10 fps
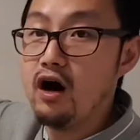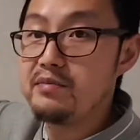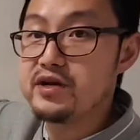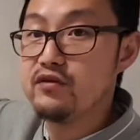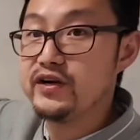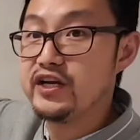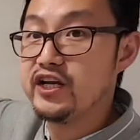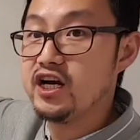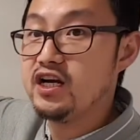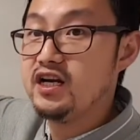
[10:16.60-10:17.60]
object over
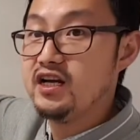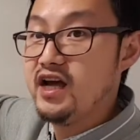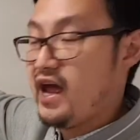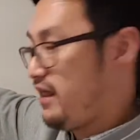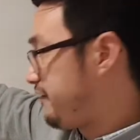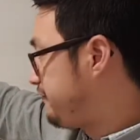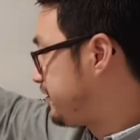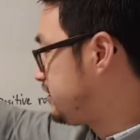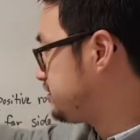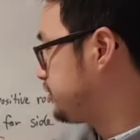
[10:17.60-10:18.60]
here, and then
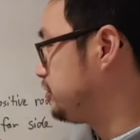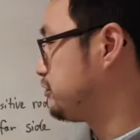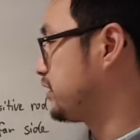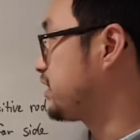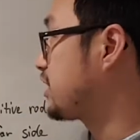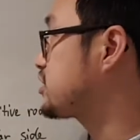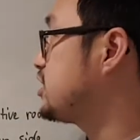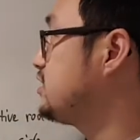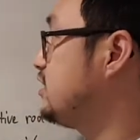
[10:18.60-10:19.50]
first due to induction,